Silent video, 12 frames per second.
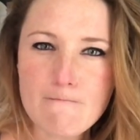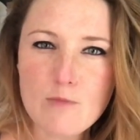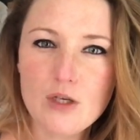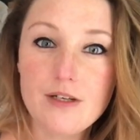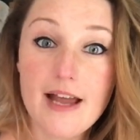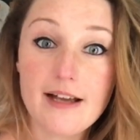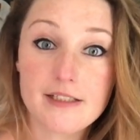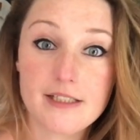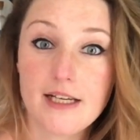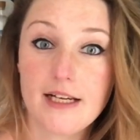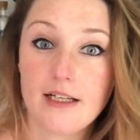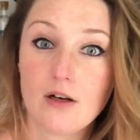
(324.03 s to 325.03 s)
Next
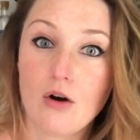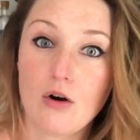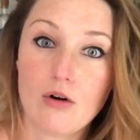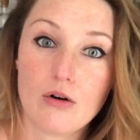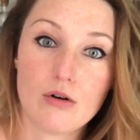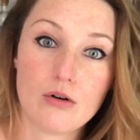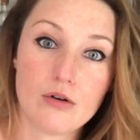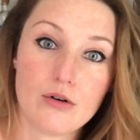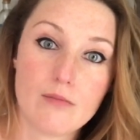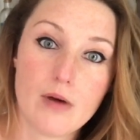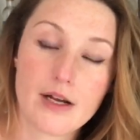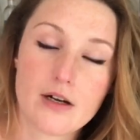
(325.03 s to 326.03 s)
thing on
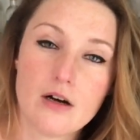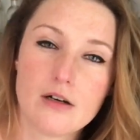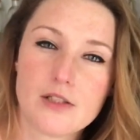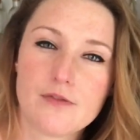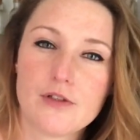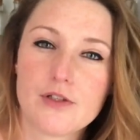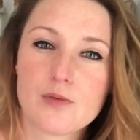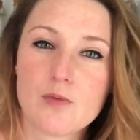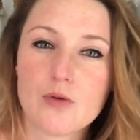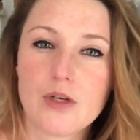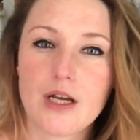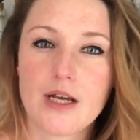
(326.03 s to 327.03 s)
my cards for this
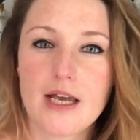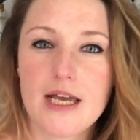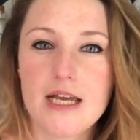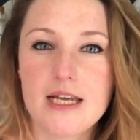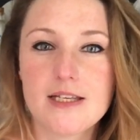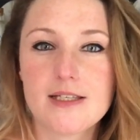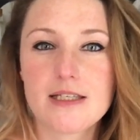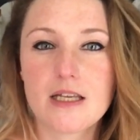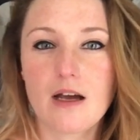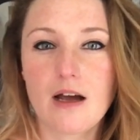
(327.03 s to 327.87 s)
morning is